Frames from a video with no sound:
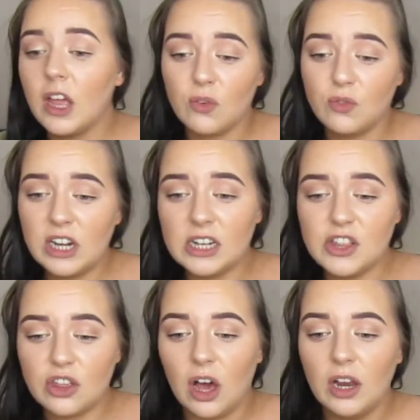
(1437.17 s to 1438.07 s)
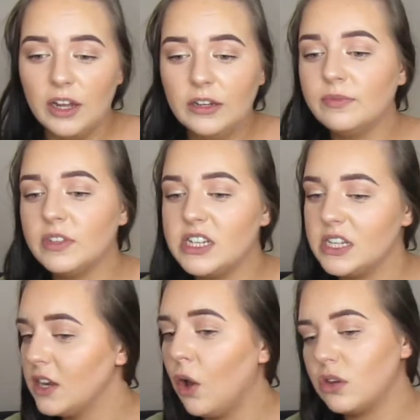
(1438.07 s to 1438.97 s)
I really liked the colour, it
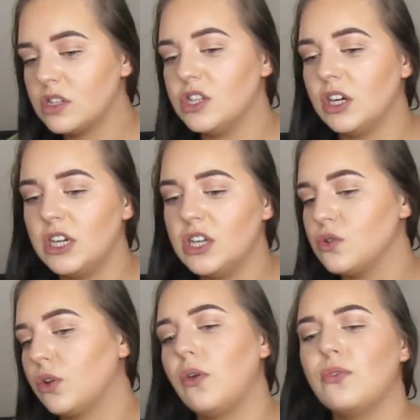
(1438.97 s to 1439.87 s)
didn't oxidise or go